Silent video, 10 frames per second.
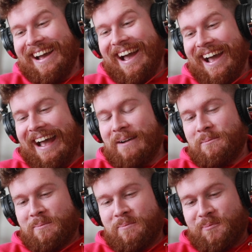
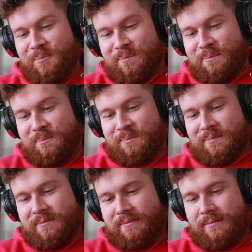um
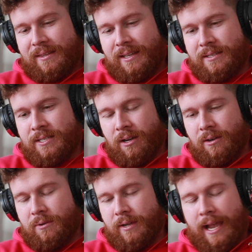
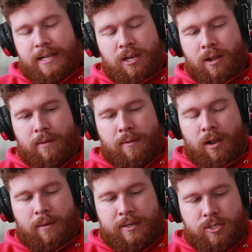so yeah, it's all um,
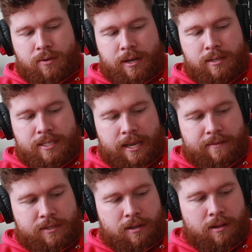all of my story, all
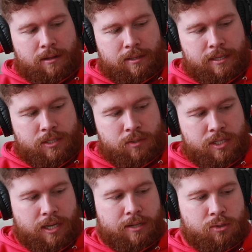saved, all so it's
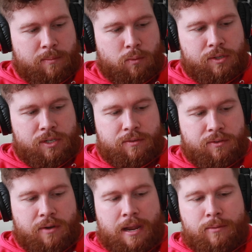cycle trip one, two, and
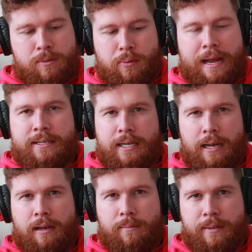three. I must brand it a
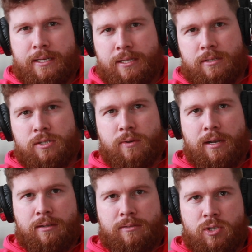little bit and do a
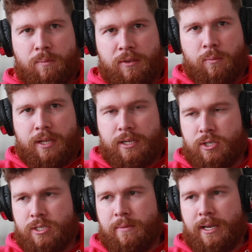little something with it
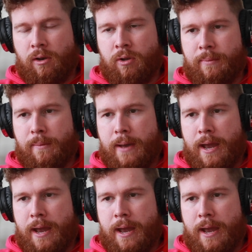just to make it look a bit